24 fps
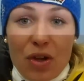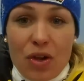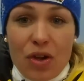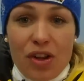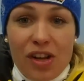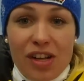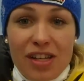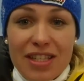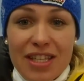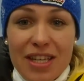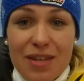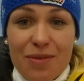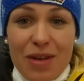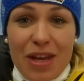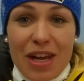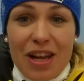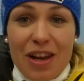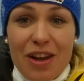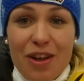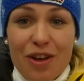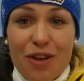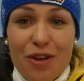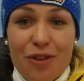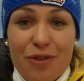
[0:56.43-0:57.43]
the girls, and we had
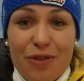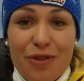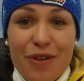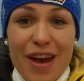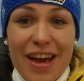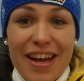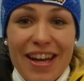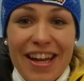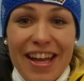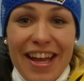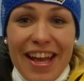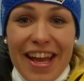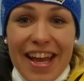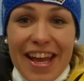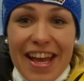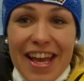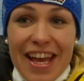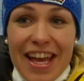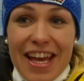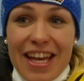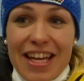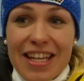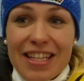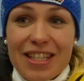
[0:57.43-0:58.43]
a lot of fun,
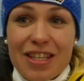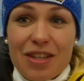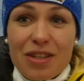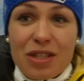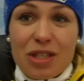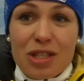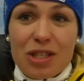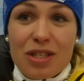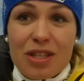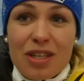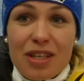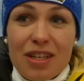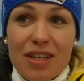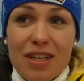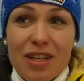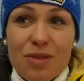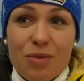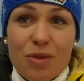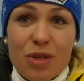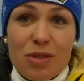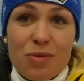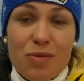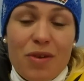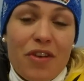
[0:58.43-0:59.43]
and so it's
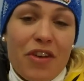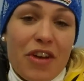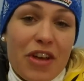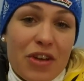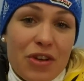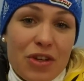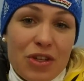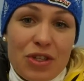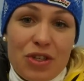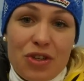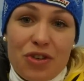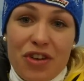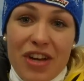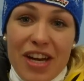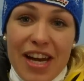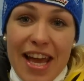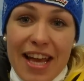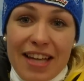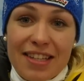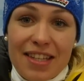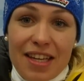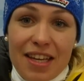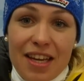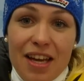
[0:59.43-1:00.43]
it was very good to
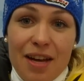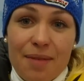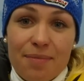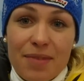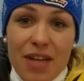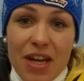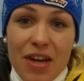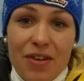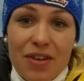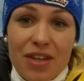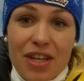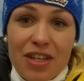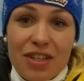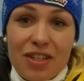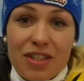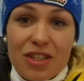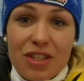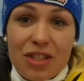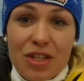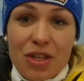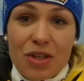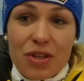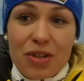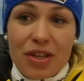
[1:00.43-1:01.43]
relax and come down and
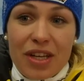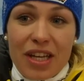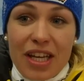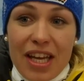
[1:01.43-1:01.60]
to